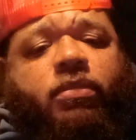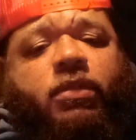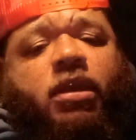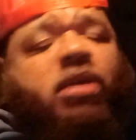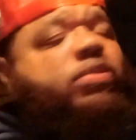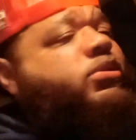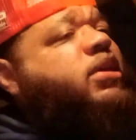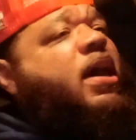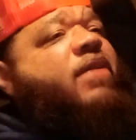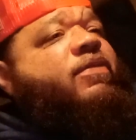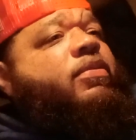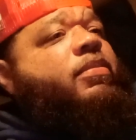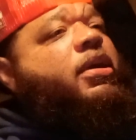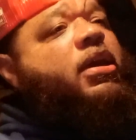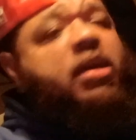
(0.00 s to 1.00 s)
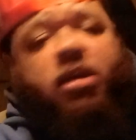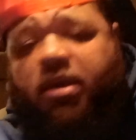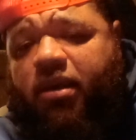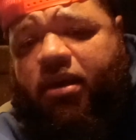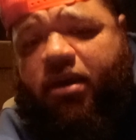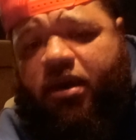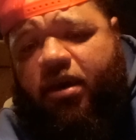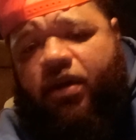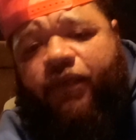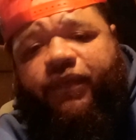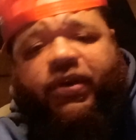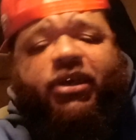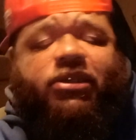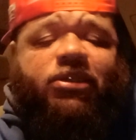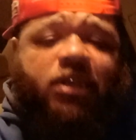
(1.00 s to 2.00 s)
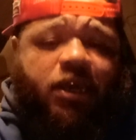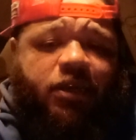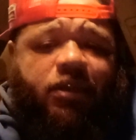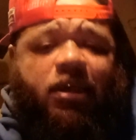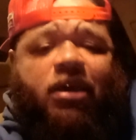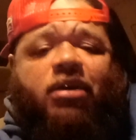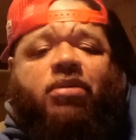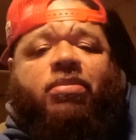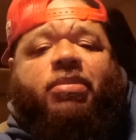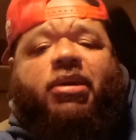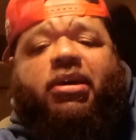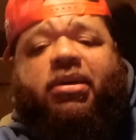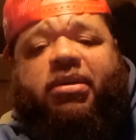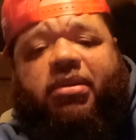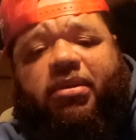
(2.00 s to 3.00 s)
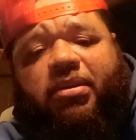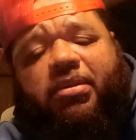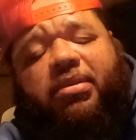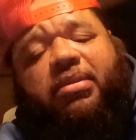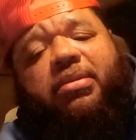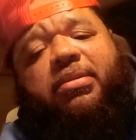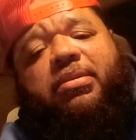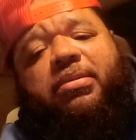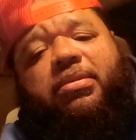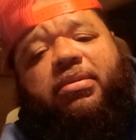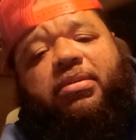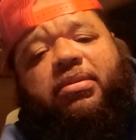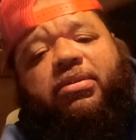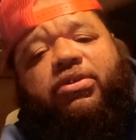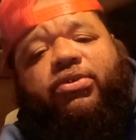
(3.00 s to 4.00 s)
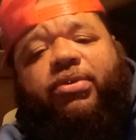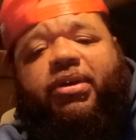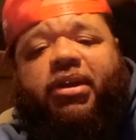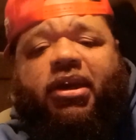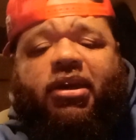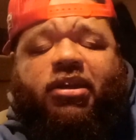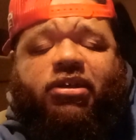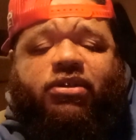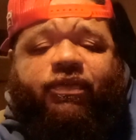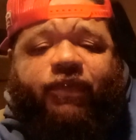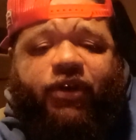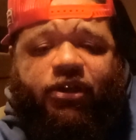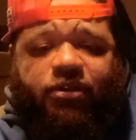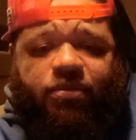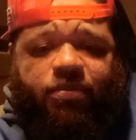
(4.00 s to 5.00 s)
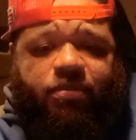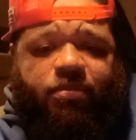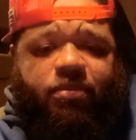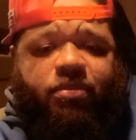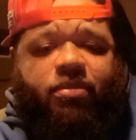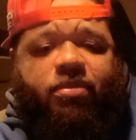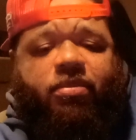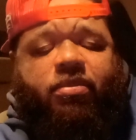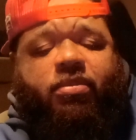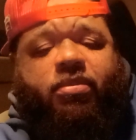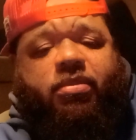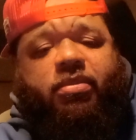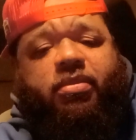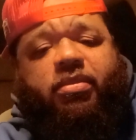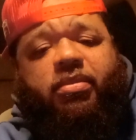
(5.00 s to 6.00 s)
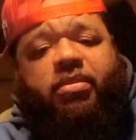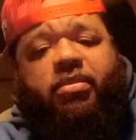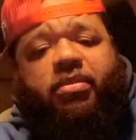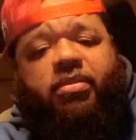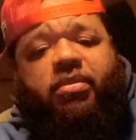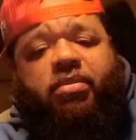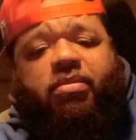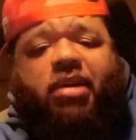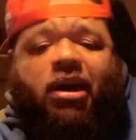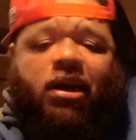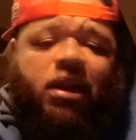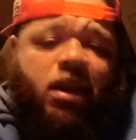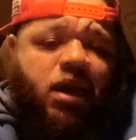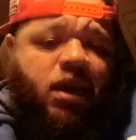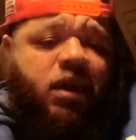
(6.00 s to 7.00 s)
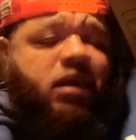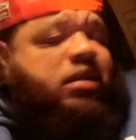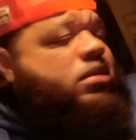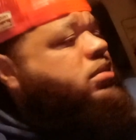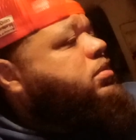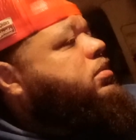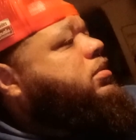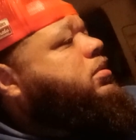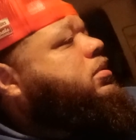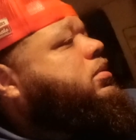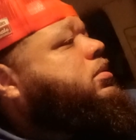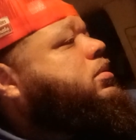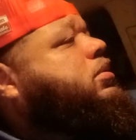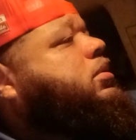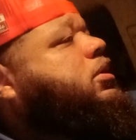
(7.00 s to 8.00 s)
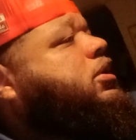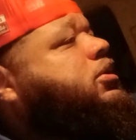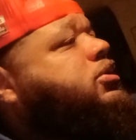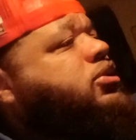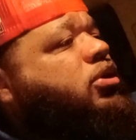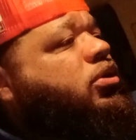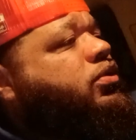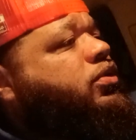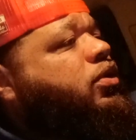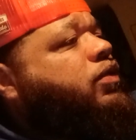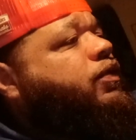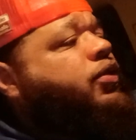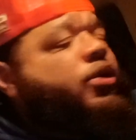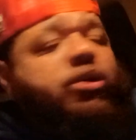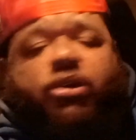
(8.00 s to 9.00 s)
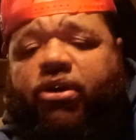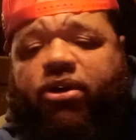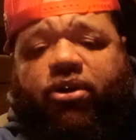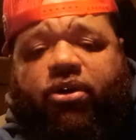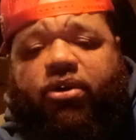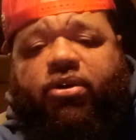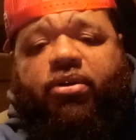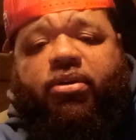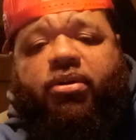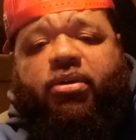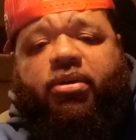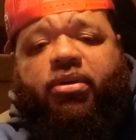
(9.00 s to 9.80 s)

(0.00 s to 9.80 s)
He was having me convinced, like, damn, man, Tory Lanez is the victim. My client, he served over a year